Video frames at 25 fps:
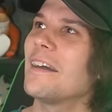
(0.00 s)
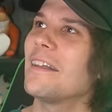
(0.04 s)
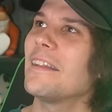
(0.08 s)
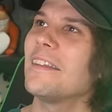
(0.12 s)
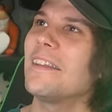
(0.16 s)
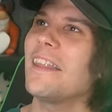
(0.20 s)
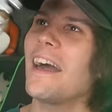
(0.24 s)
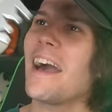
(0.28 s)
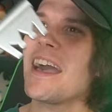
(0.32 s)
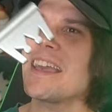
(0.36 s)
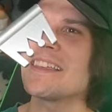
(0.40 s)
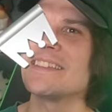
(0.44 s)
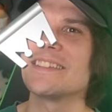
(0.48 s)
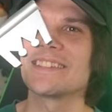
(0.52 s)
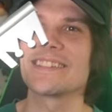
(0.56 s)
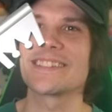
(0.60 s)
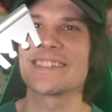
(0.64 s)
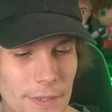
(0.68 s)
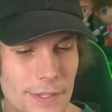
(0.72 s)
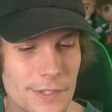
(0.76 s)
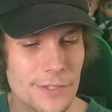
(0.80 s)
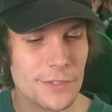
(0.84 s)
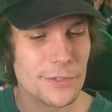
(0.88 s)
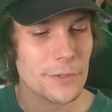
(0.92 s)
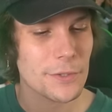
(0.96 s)
Nice!
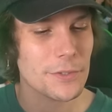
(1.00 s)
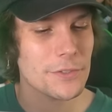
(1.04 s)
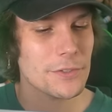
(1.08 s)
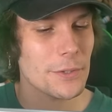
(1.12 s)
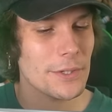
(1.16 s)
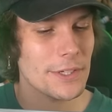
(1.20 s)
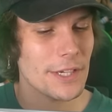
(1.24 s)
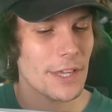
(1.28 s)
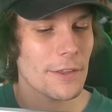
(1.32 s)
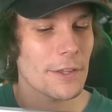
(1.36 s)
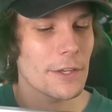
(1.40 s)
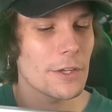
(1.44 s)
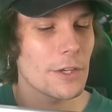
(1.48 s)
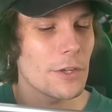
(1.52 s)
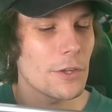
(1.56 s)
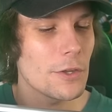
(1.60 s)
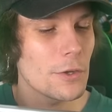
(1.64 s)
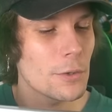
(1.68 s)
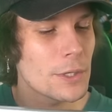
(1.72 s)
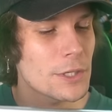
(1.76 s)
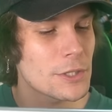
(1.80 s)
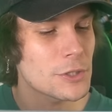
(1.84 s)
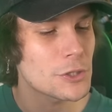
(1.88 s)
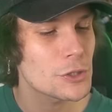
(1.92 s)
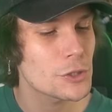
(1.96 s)
This is also another
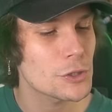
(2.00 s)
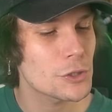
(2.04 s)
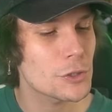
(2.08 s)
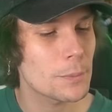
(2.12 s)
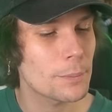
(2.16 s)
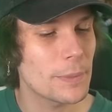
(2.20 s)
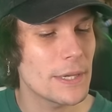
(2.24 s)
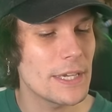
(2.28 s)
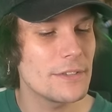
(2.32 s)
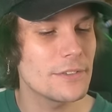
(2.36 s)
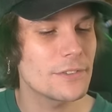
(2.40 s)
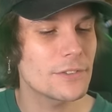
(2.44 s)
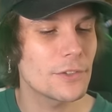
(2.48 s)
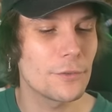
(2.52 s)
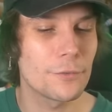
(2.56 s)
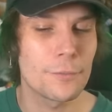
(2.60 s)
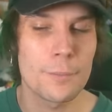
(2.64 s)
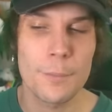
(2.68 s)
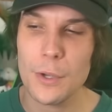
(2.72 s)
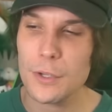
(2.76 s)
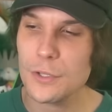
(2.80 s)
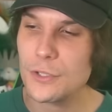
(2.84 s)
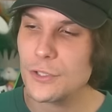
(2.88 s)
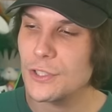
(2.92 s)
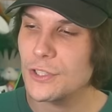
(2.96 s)
newish piece of
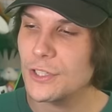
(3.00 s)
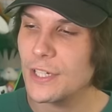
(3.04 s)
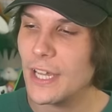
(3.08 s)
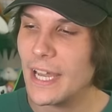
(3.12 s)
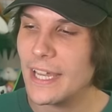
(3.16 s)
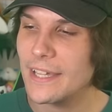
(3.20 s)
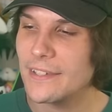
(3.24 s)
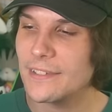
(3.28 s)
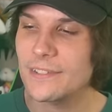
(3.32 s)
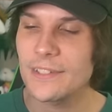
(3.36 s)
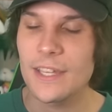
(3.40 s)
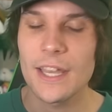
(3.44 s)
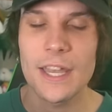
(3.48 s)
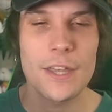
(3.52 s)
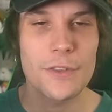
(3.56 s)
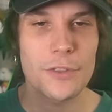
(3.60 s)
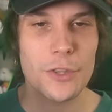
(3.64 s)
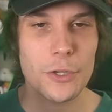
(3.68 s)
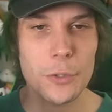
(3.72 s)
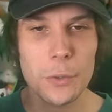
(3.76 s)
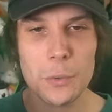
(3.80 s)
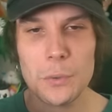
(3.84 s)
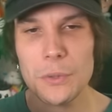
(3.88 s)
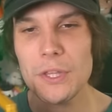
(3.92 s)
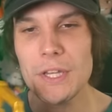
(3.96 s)
merchandise.
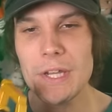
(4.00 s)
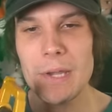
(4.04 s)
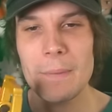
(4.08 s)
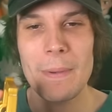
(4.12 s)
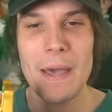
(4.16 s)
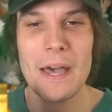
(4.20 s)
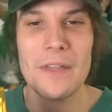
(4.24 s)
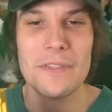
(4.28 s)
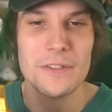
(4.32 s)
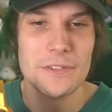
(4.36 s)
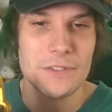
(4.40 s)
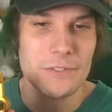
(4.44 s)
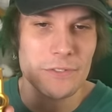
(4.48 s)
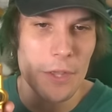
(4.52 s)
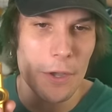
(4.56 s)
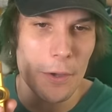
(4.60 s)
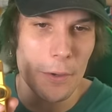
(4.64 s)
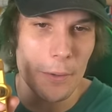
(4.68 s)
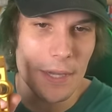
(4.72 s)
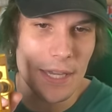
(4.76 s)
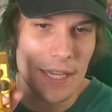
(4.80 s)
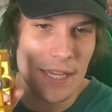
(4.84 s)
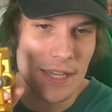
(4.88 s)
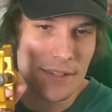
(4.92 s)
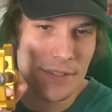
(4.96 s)
The cool thing about this
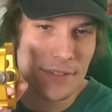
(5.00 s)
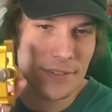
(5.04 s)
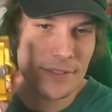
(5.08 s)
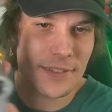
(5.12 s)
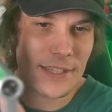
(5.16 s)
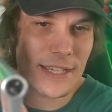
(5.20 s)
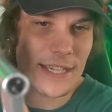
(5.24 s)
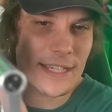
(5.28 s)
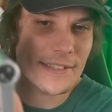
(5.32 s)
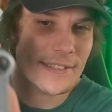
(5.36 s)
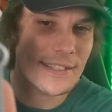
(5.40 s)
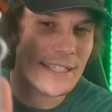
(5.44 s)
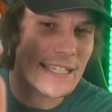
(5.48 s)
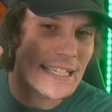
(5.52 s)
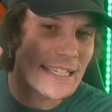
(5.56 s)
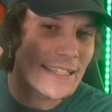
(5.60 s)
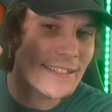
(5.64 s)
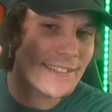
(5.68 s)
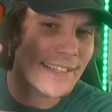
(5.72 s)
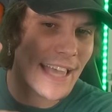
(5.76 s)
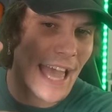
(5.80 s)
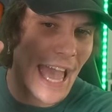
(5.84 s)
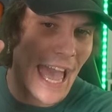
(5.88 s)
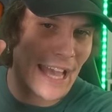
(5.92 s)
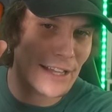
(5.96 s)
though is it
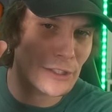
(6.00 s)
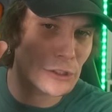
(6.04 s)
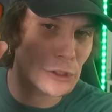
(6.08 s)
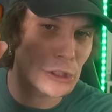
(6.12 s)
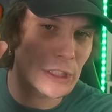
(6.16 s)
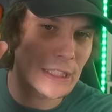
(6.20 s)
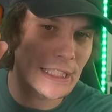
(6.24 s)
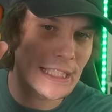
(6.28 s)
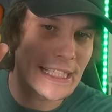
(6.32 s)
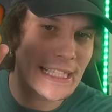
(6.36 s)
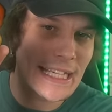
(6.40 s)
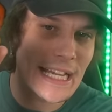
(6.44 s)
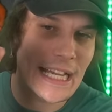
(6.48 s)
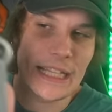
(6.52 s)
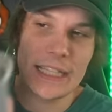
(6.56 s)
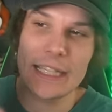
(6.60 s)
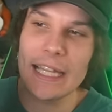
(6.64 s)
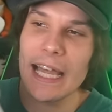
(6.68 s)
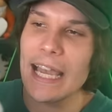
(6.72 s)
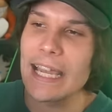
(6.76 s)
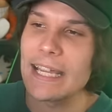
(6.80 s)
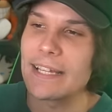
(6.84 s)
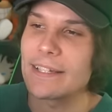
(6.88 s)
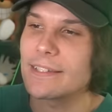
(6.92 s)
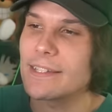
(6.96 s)
is actually a
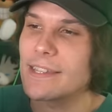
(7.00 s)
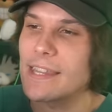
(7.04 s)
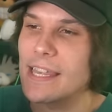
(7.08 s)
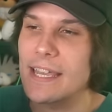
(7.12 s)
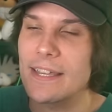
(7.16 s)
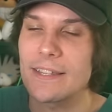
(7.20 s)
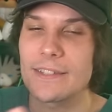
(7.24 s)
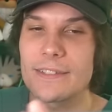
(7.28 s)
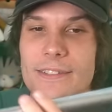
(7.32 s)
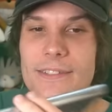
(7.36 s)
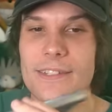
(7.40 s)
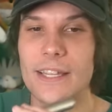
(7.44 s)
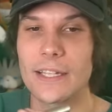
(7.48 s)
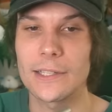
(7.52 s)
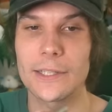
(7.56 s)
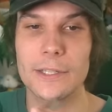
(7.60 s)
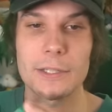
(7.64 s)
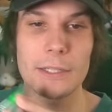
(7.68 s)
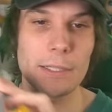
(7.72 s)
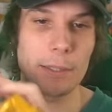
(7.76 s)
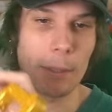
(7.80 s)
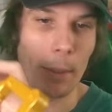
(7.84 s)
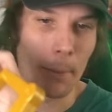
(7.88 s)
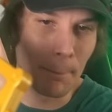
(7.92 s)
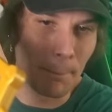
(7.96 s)
light. There's a
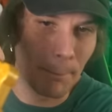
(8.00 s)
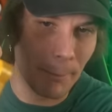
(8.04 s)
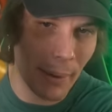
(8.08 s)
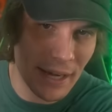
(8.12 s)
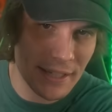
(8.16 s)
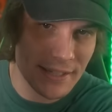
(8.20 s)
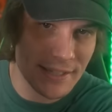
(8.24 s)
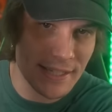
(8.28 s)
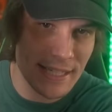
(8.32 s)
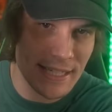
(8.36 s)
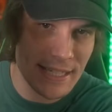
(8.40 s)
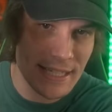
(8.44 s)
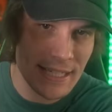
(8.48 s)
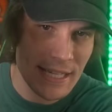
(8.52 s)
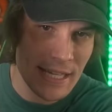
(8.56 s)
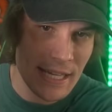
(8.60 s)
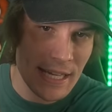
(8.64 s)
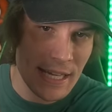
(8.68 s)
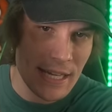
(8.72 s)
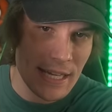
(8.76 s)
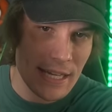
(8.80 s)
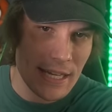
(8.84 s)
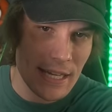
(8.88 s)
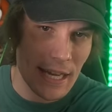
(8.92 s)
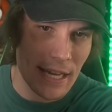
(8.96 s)
little button
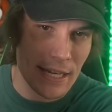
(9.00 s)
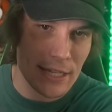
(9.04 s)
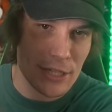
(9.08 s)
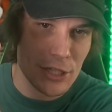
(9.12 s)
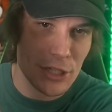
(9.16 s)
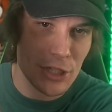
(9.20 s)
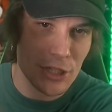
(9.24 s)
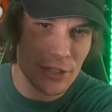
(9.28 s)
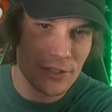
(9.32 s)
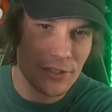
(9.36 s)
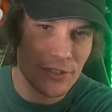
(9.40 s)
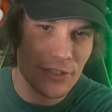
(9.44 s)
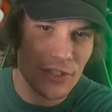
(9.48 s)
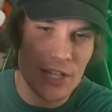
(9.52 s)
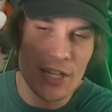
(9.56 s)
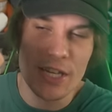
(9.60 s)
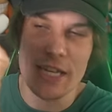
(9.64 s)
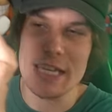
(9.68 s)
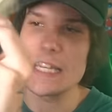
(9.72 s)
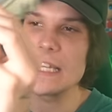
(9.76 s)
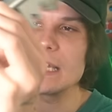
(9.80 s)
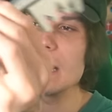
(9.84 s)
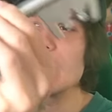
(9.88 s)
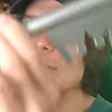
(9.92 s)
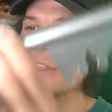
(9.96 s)
uh, just
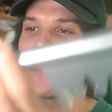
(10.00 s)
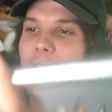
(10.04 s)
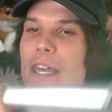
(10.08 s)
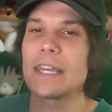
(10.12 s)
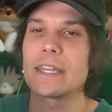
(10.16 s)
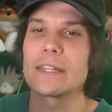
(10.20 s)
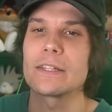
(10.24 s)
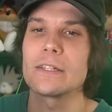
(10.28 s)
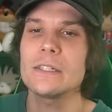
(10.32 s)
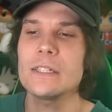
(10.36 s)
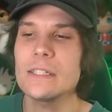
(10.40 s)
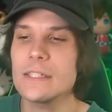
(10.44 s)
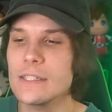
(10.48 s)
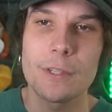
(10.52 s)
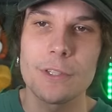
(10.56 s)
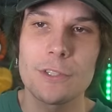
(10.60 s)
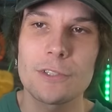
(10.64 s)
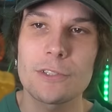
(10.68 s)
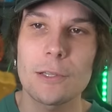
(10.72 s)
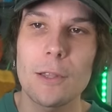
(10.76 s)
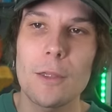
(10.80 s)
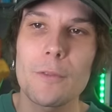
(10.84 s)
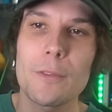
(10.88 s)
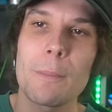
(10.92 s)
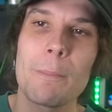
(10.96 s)
in the hilt. You
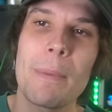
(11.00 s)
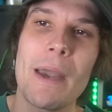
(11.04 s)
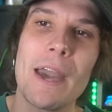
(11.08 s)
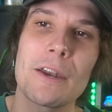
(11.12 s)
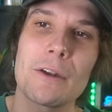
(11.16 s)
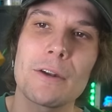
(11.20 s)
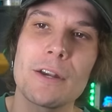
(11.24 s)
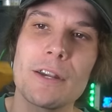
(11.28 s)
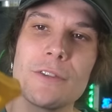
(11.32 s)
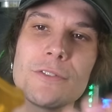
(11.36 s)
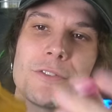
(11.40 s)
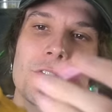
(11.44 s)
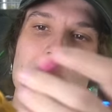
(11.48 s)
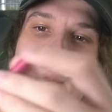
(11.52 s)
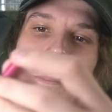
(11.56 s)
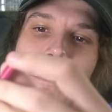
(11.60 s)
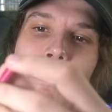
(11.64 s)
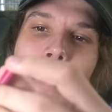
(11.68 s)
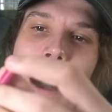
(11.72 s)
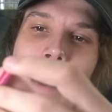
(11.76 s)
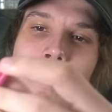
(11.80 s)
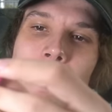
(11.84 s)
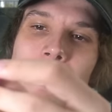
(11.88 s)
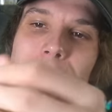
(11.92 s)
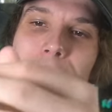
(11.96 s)
slot the batteries in the
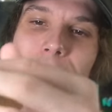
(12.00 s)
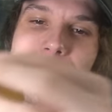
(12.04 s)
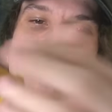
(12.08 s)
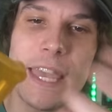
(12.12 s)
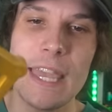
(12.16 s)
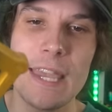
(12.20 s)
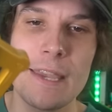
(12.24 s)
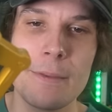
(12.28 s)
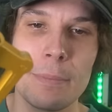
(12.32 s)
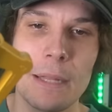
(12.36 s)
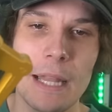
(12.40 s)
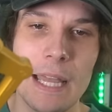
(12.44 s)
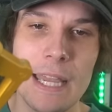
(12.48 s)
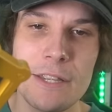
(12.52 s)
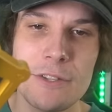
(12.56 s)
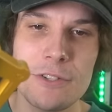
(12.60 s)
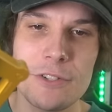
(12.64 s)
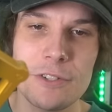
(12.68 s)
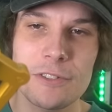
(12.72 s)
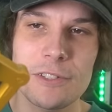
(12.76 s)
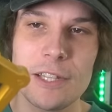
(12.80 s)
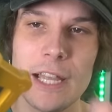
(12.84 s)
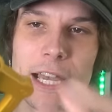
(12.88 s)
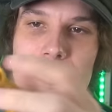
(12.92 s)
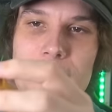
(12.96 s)
bum of the Keyblade,
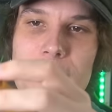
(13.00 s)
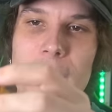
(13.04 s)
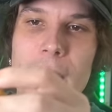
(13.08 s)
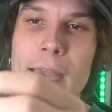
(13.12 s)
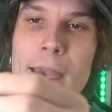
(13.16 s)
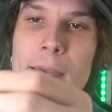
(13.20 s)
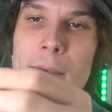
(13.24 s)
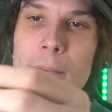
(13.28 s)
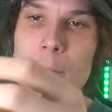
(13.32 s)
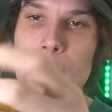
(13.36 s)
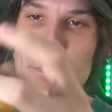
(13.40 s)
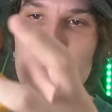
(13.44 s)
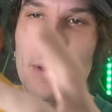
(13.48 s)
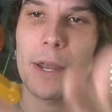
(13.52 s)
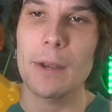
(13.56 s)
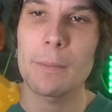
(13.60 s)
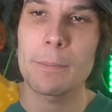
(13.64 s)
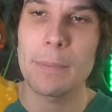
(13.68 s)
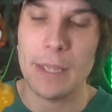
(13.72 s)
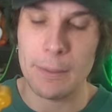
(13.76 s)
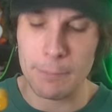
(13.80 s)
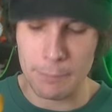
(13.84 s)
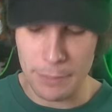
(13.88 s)
just like that. Bada bing,